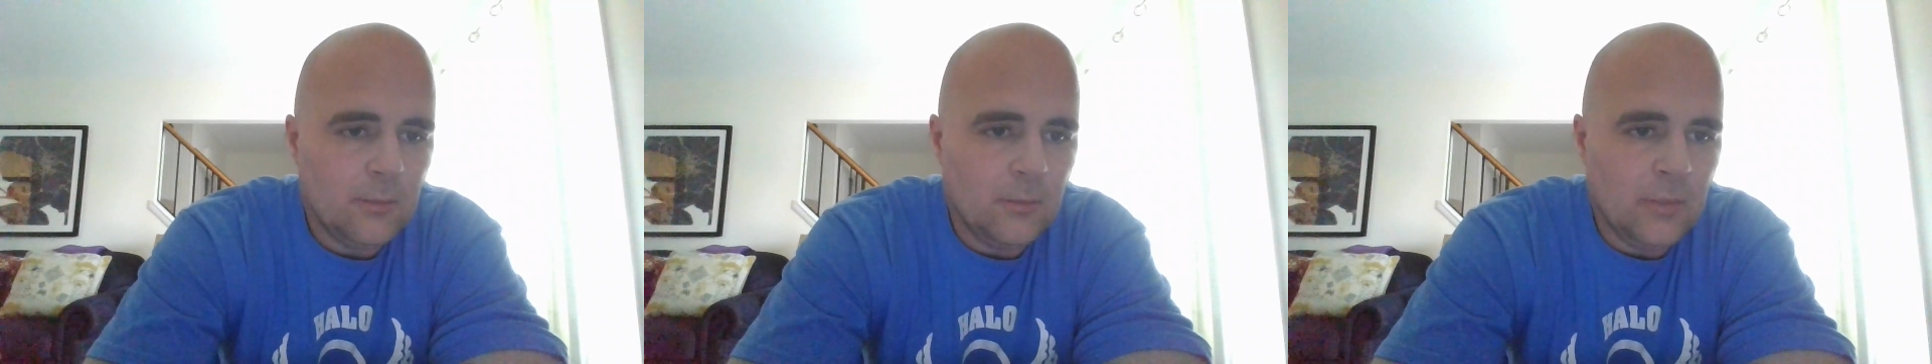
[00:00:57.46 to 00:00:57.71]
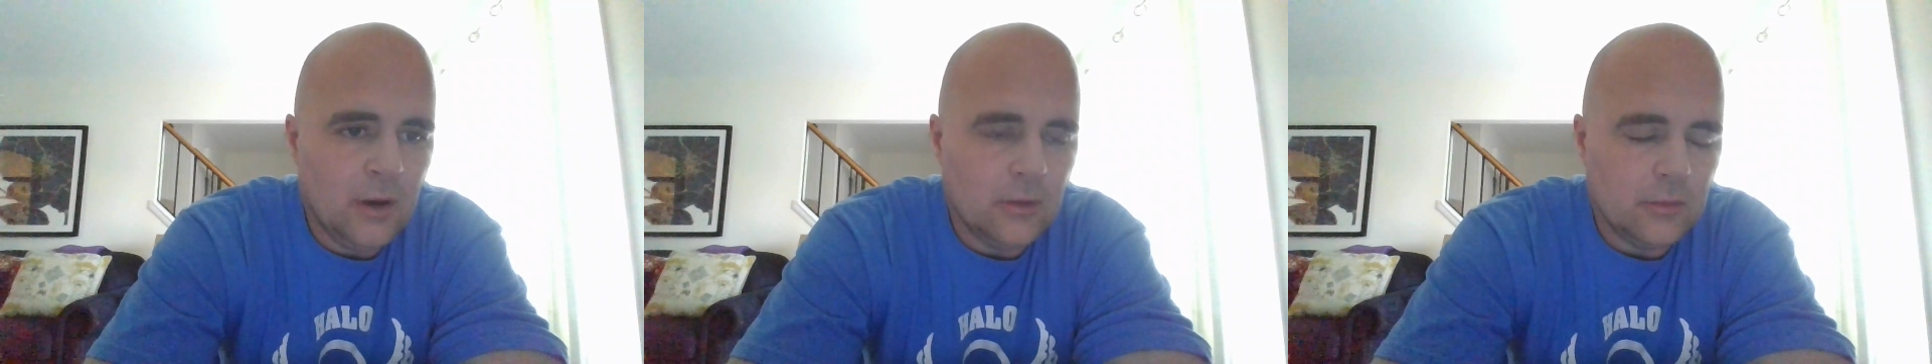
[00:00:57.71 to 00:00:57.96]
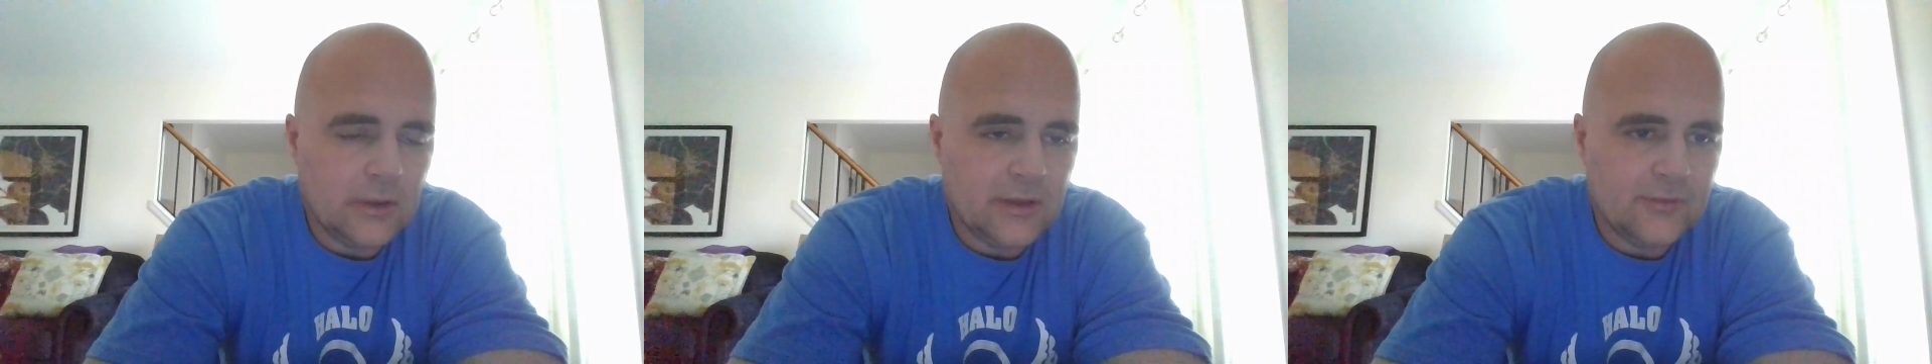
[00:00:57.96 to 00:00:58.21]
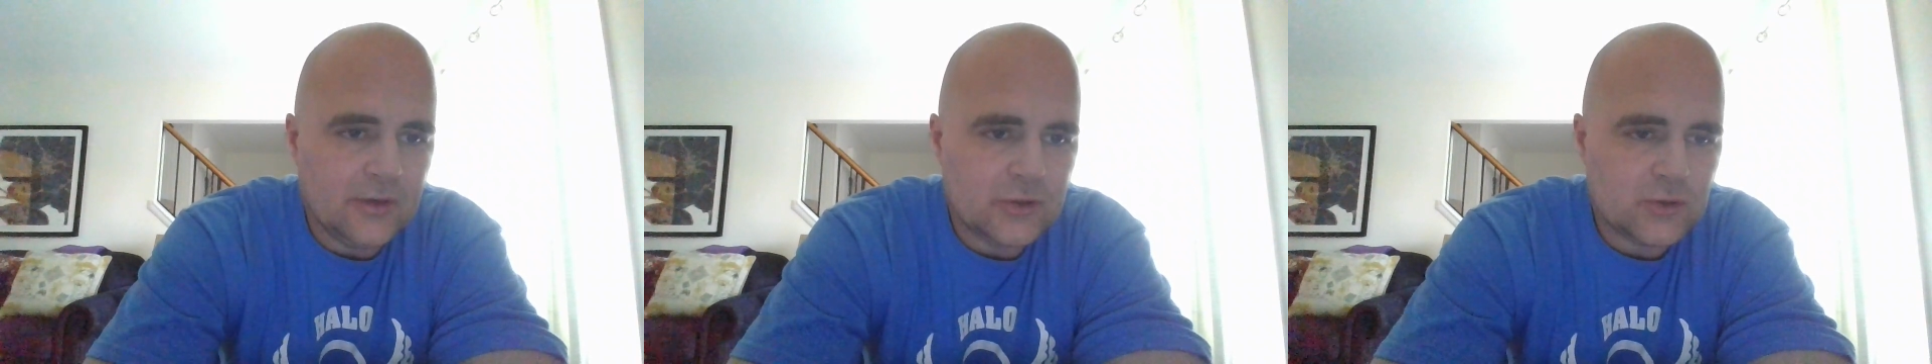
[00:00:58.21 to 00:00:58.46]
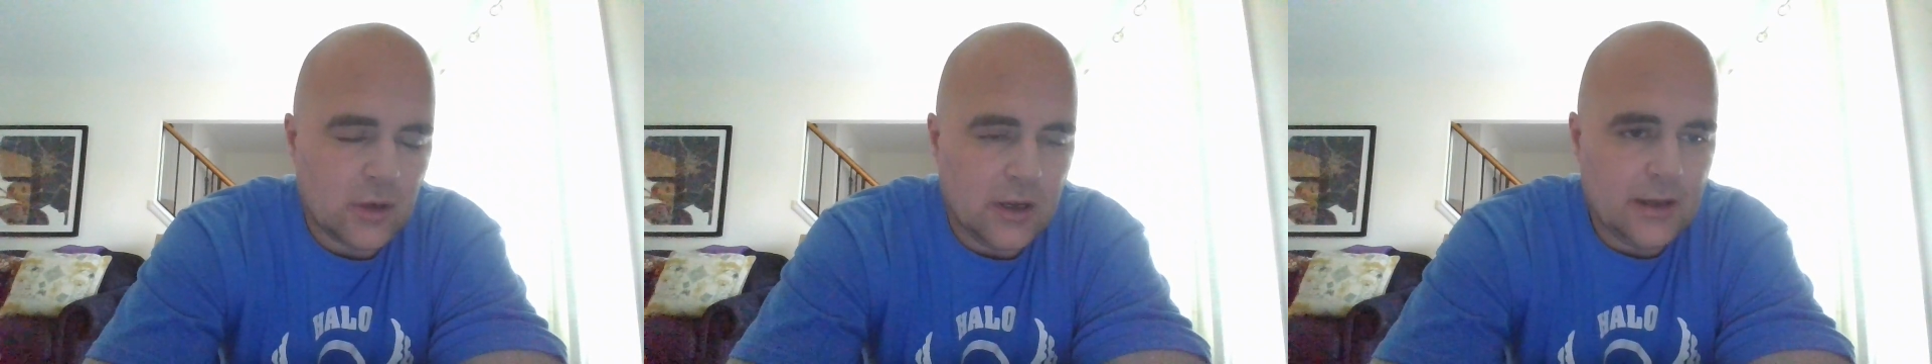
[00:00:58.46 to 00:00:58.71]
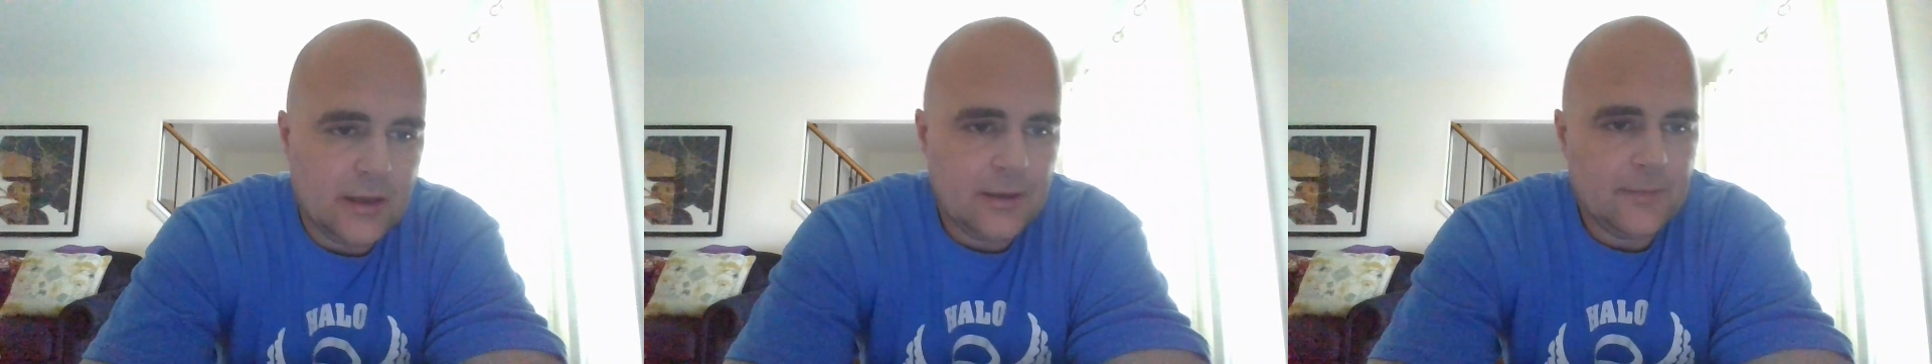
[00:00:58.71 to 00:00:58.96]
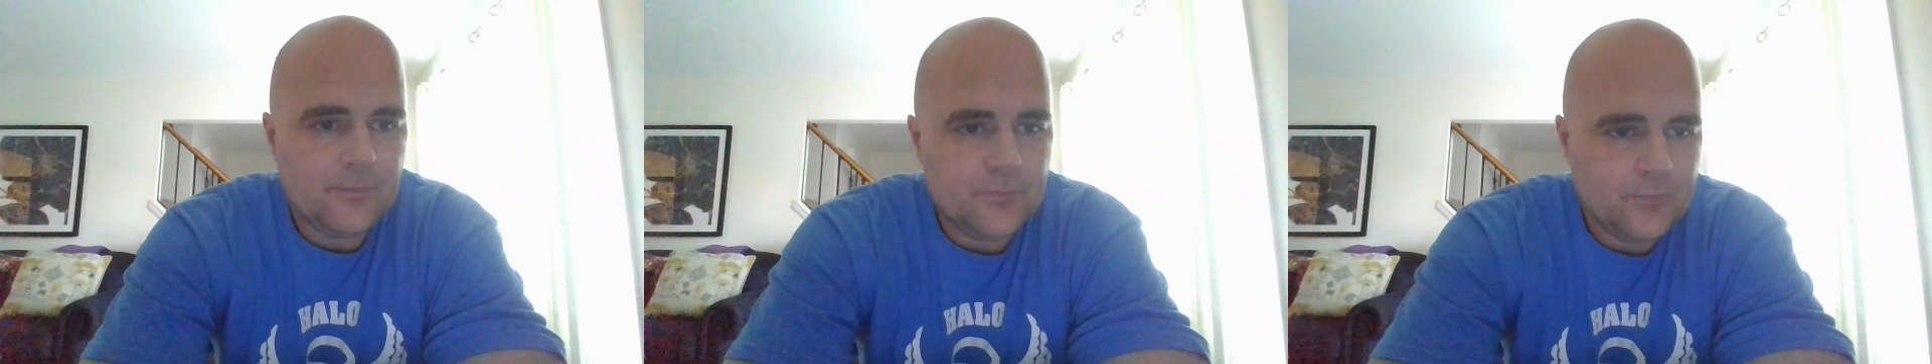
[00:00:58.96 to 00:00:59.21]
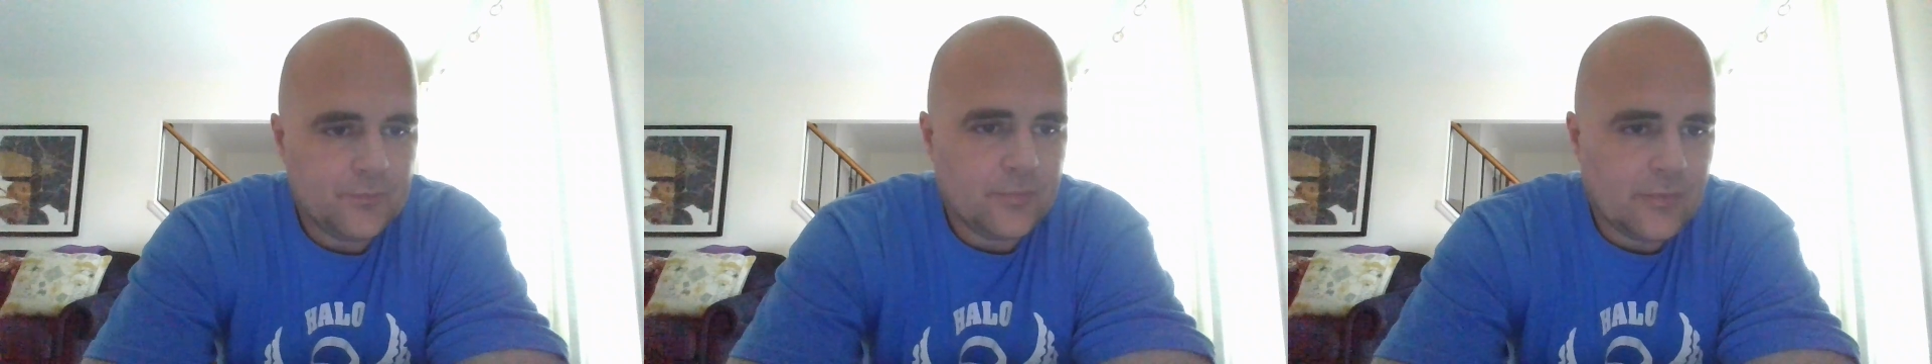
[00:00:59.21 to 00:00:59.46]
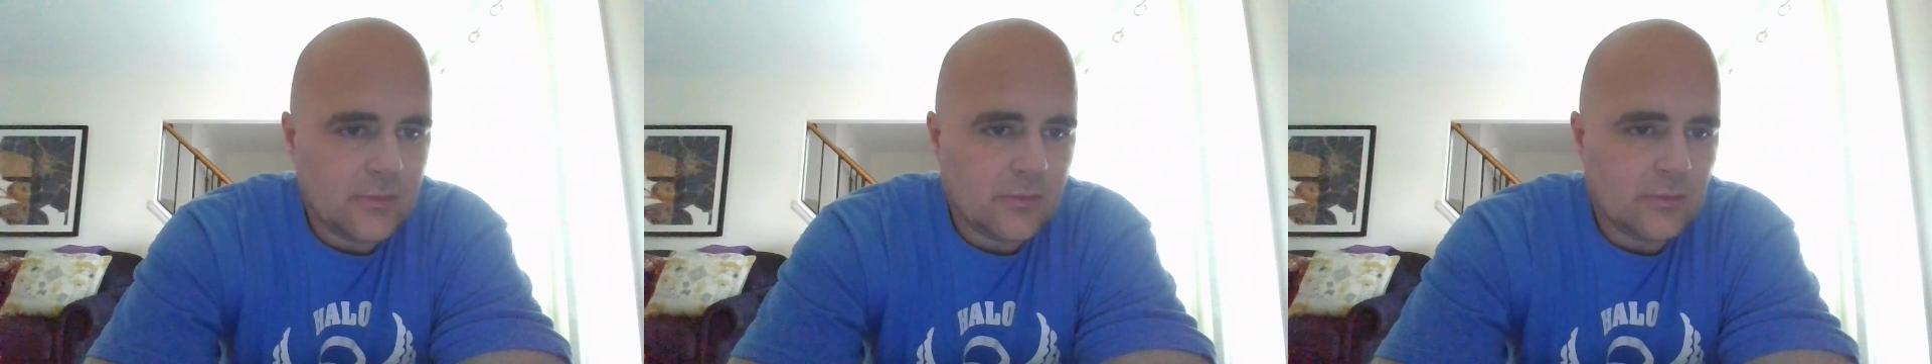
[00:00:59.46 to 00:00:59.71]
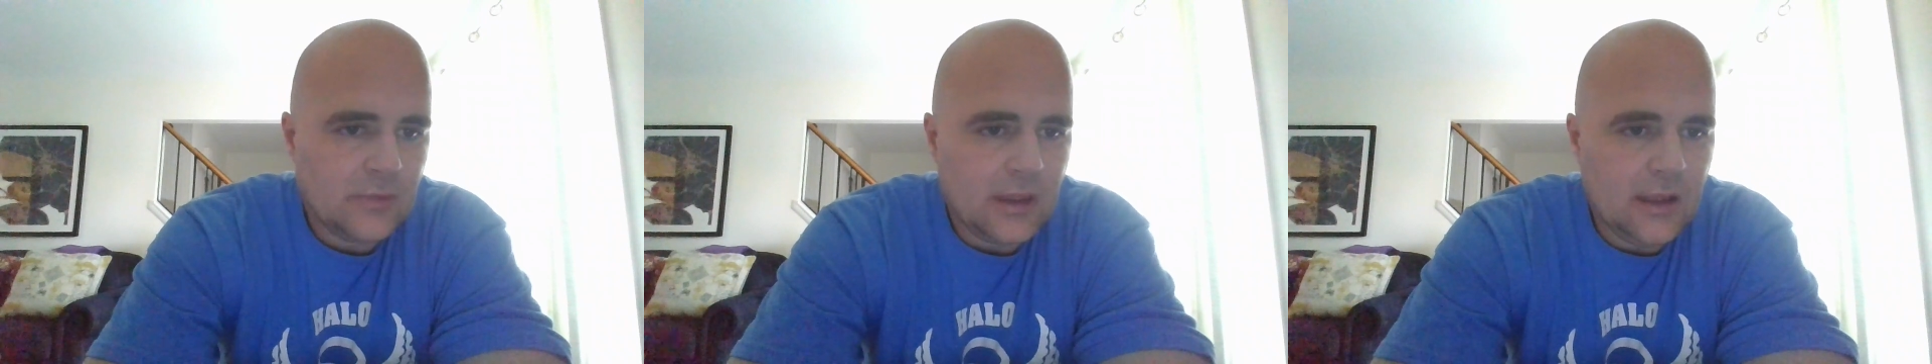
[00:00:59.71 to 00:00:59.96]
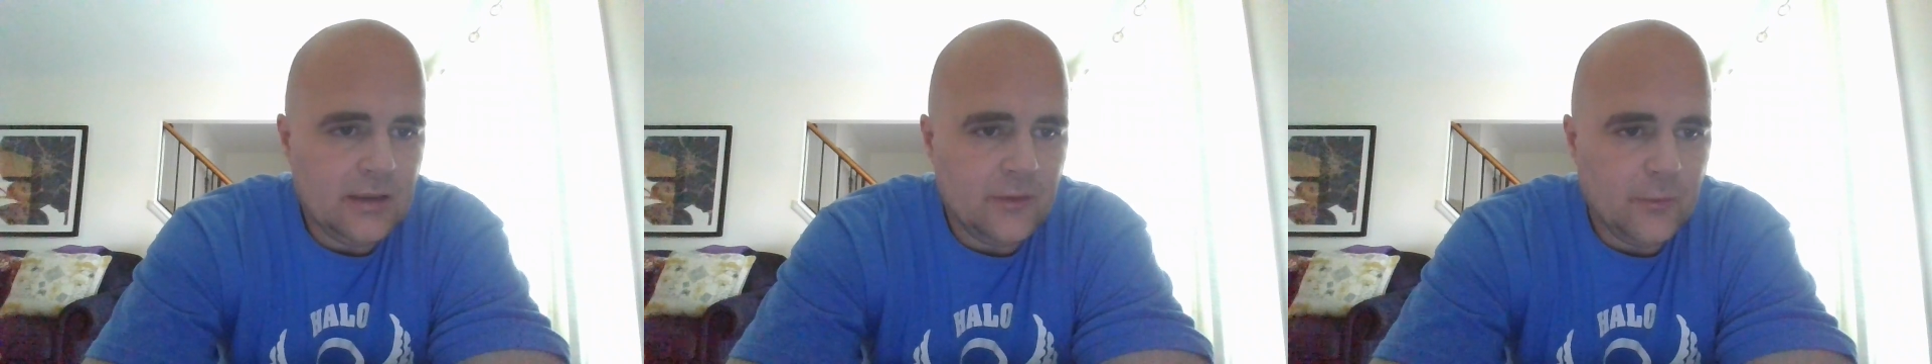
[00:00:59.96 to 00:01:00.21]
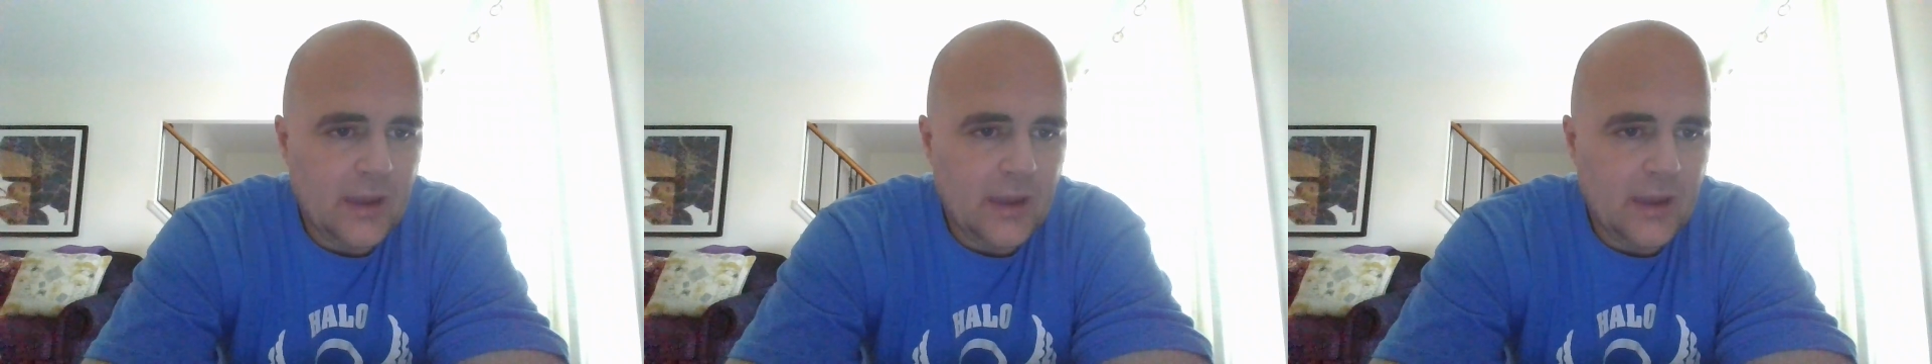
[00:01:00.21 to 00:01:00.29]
Mo, give it a try then